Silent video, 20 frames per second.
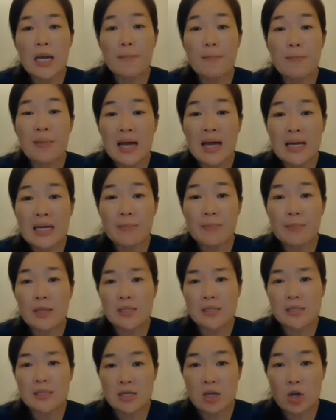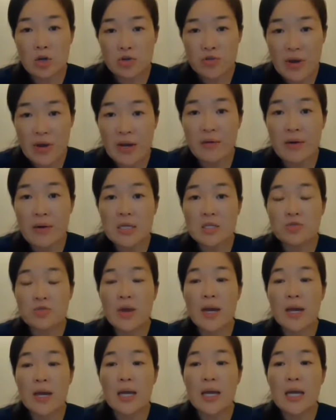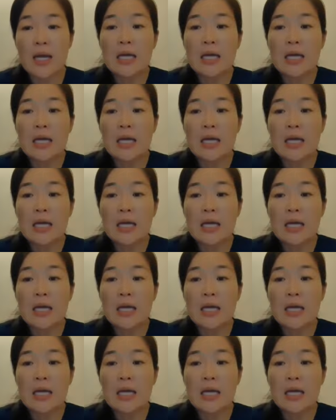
blood lipids, your triglyceride,